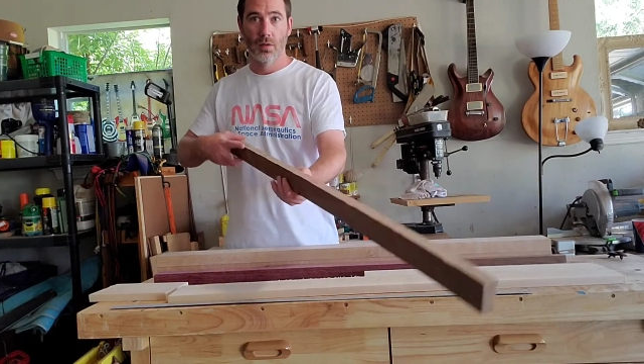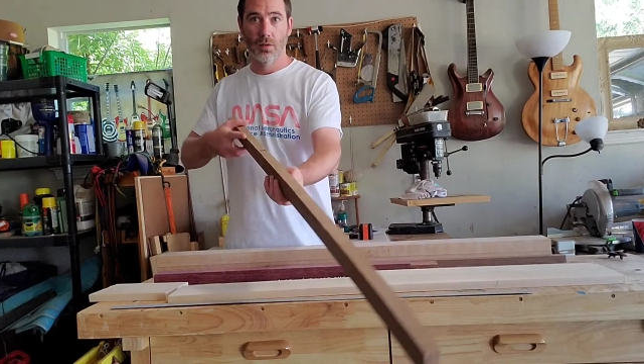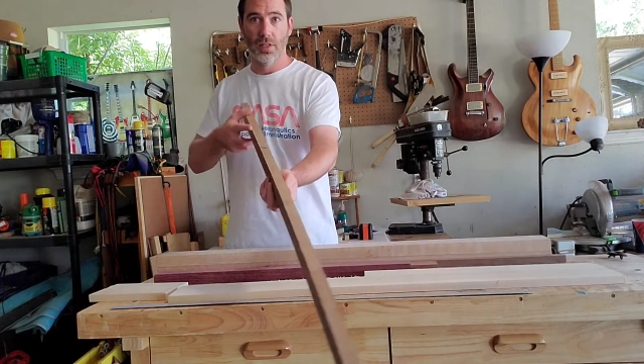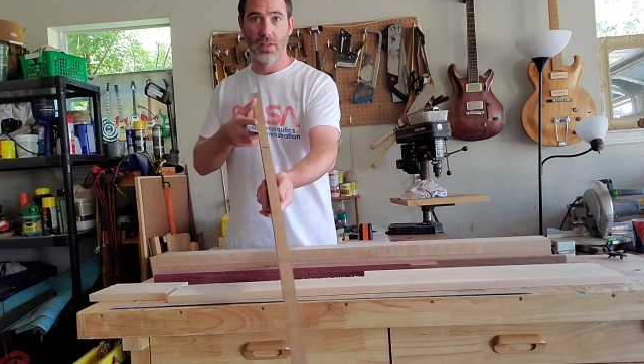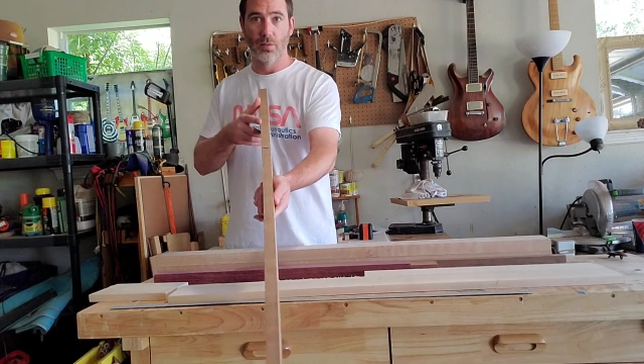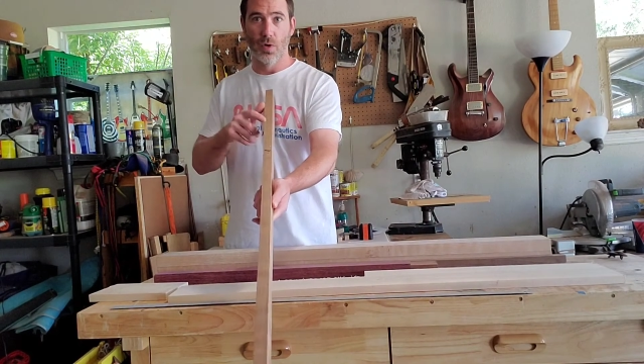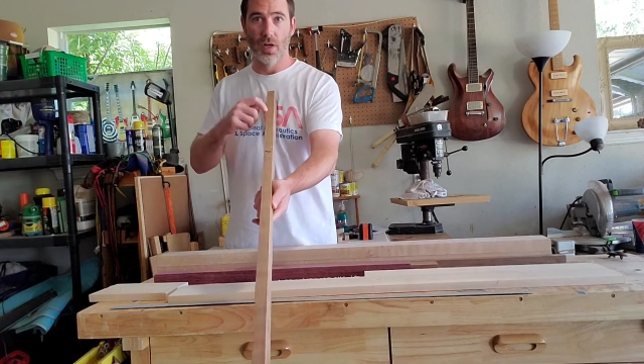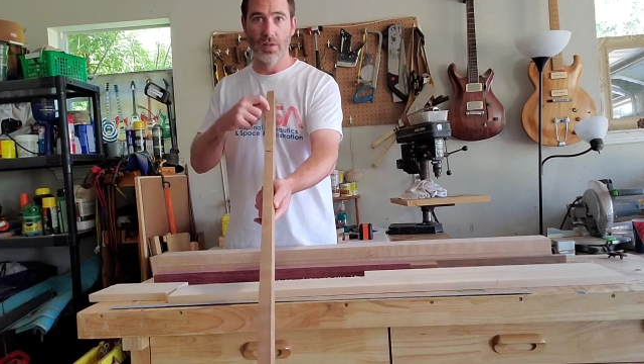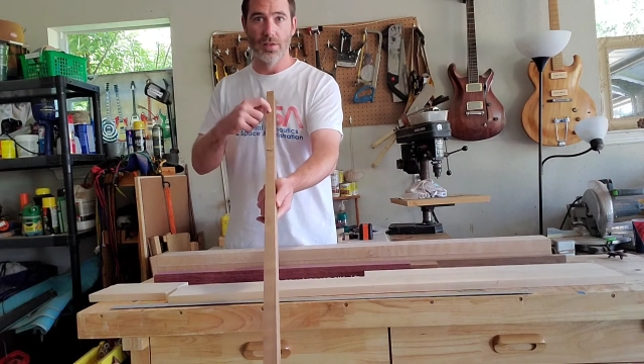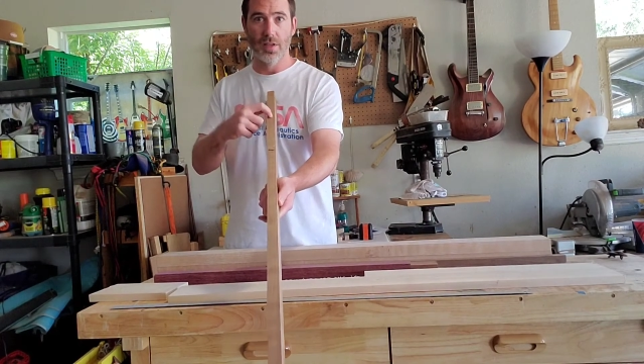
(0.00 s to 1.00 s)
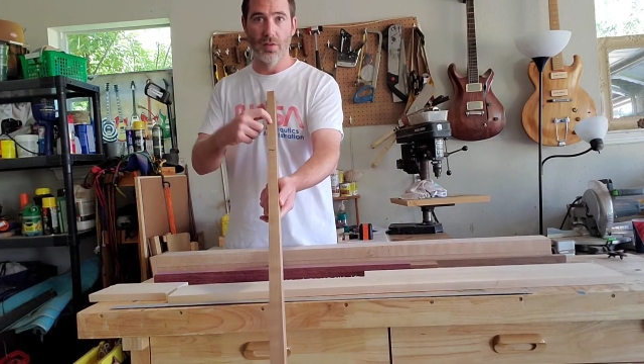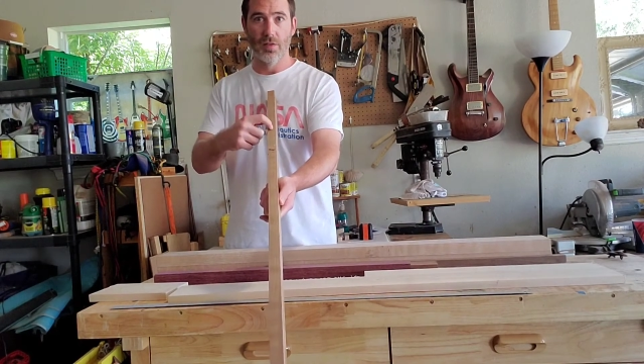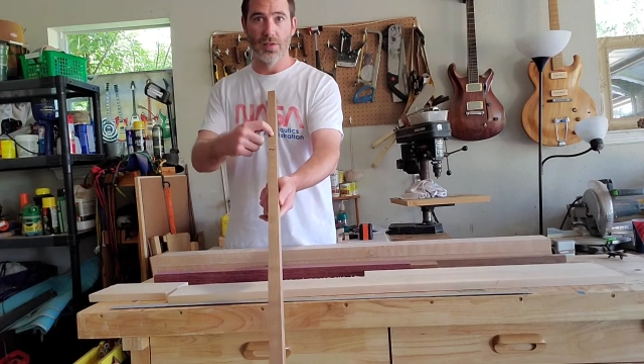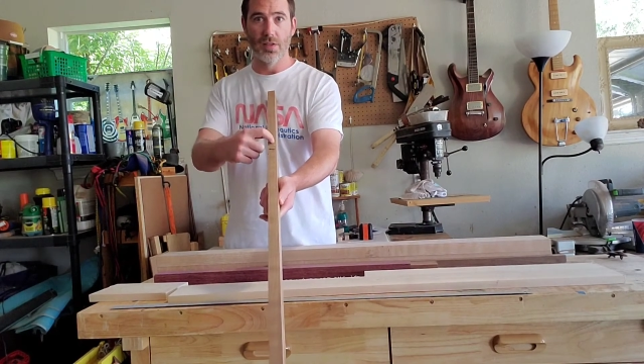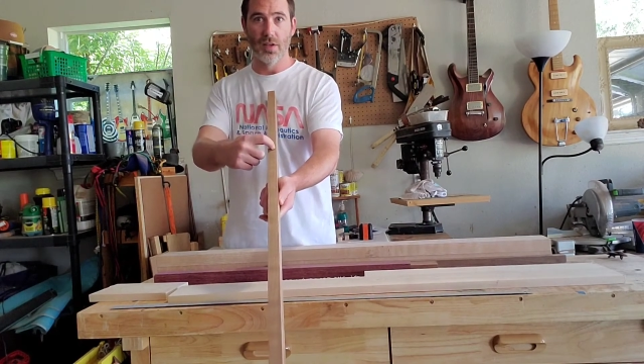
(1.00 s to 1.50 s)
lengthwise down the
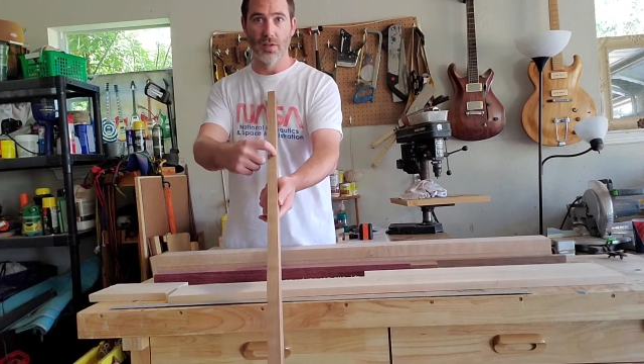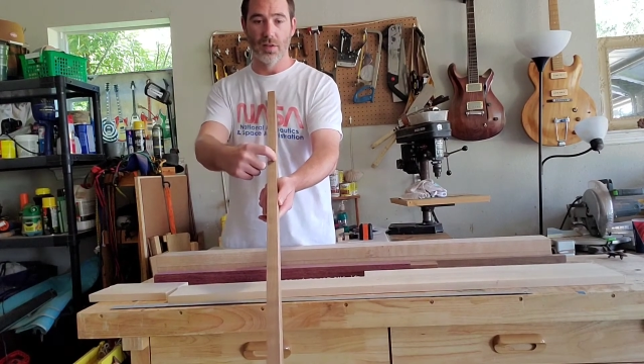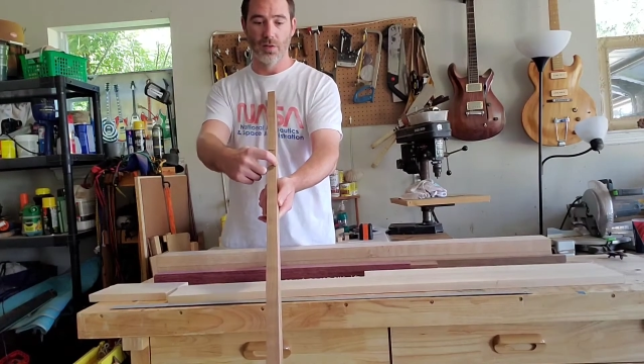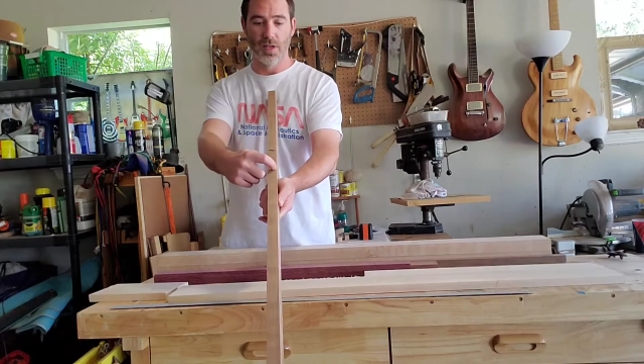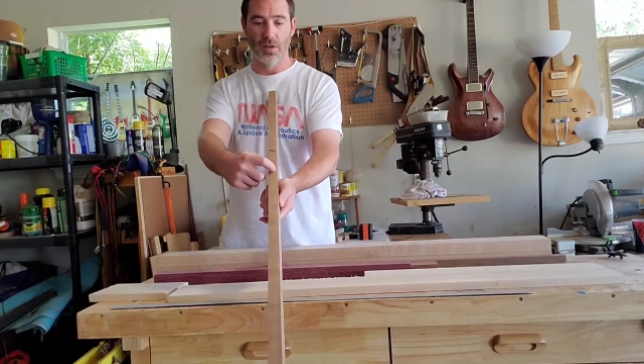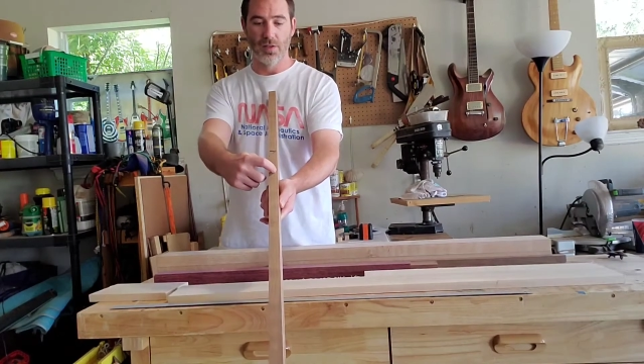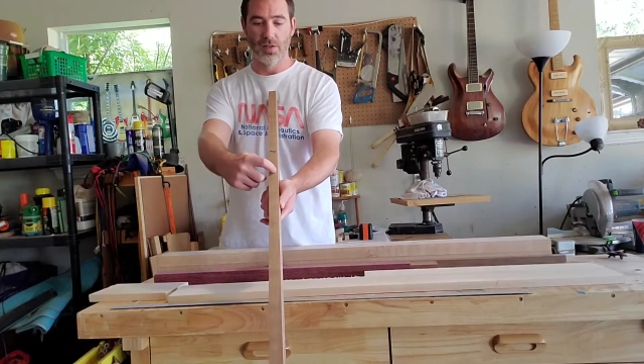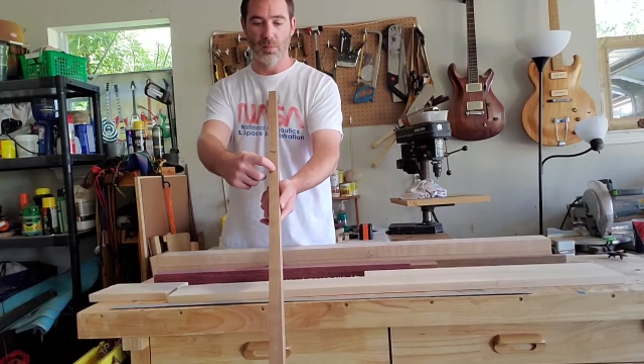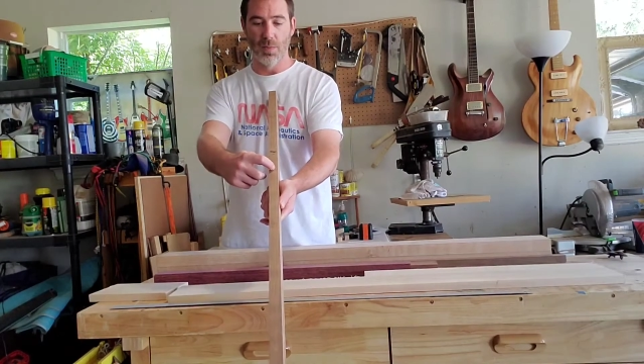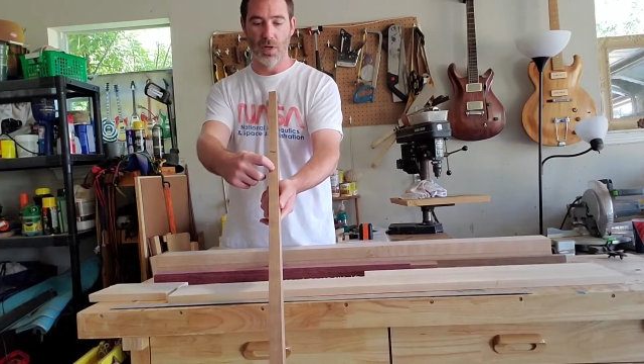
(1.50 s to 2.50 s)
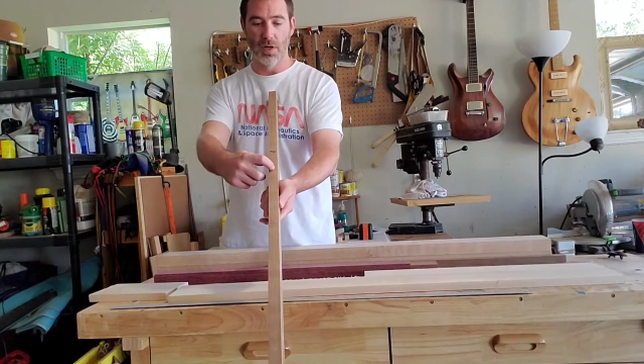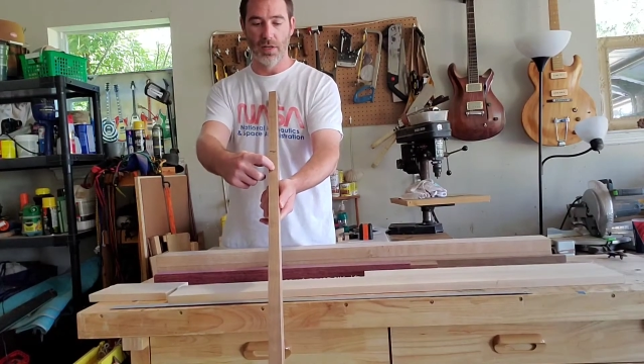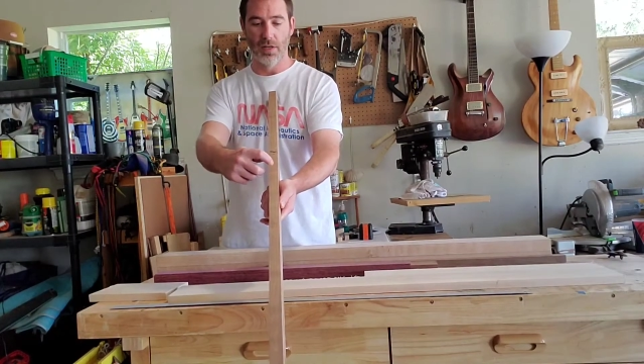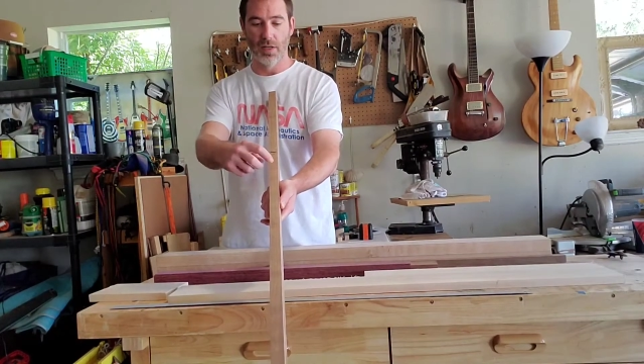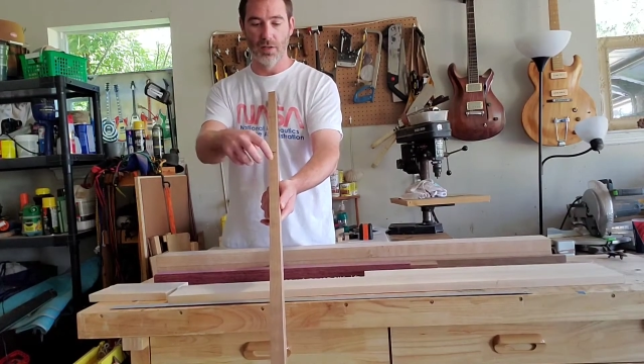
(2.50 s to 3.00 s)
sun, you know, down its spine,
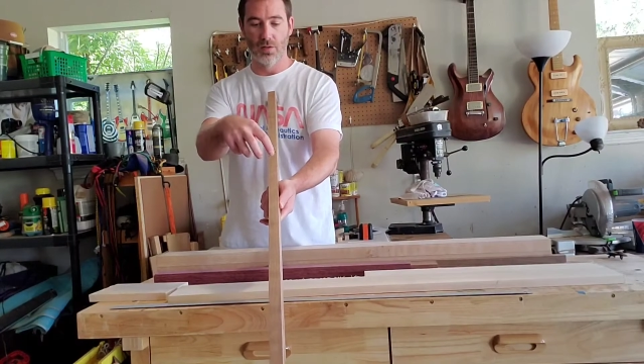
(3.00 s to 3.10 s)
and get